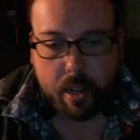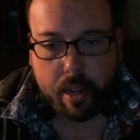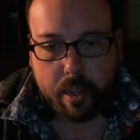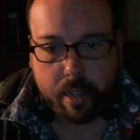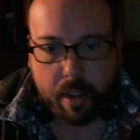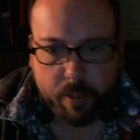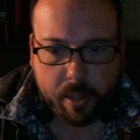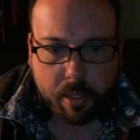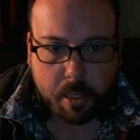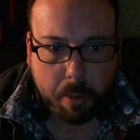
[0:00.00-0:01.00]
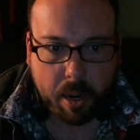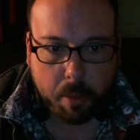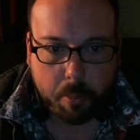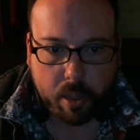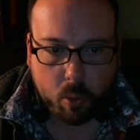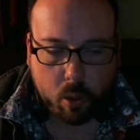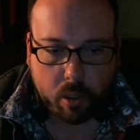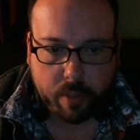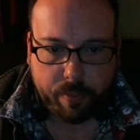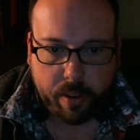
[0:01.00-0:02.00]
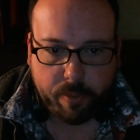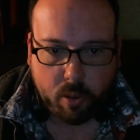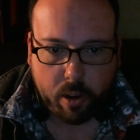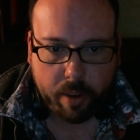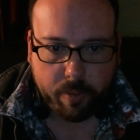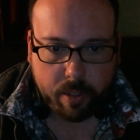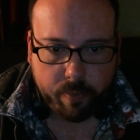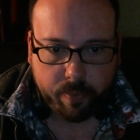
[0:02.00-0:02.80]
is heavily inspired by the works of Lovecraft.